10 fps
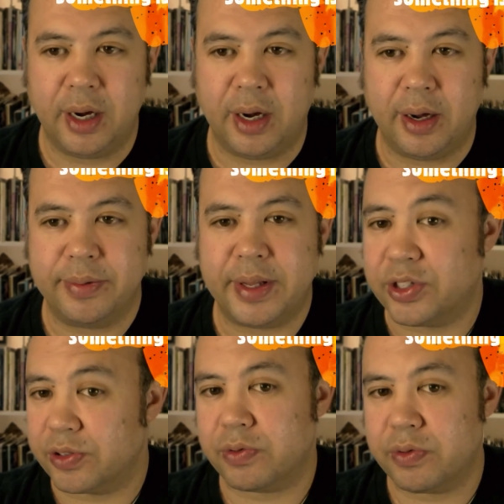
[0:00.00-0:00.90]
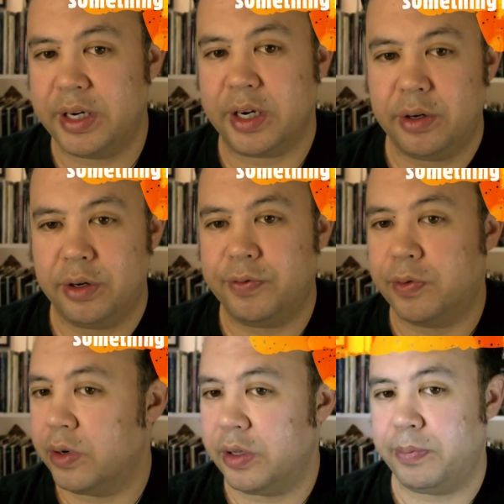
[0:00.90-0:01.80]
that's critical
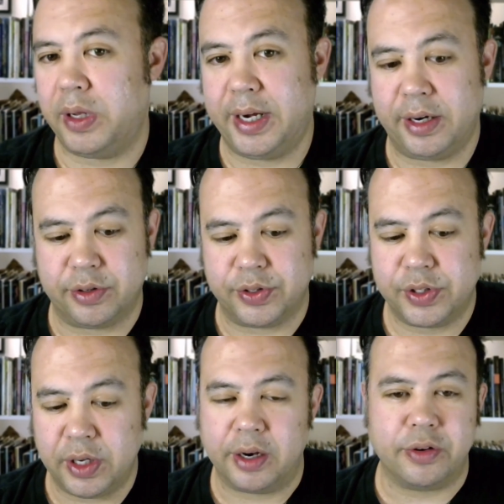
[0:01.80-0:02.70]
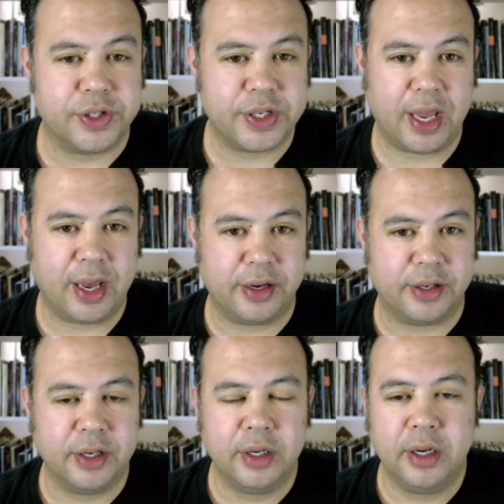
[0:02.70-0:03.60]
for the players to
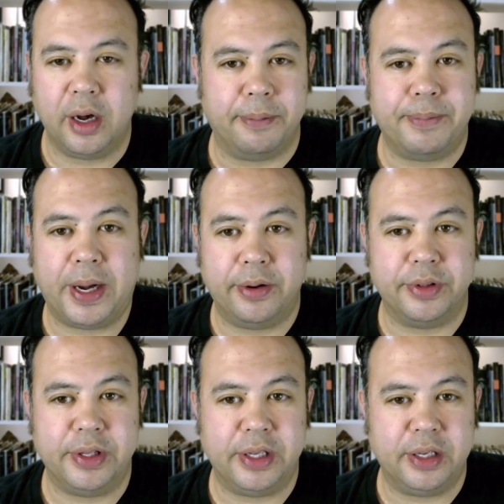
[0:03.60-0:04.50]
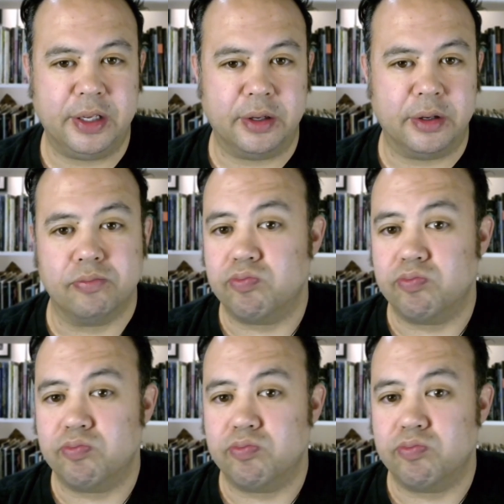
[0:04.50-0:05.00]
understand about the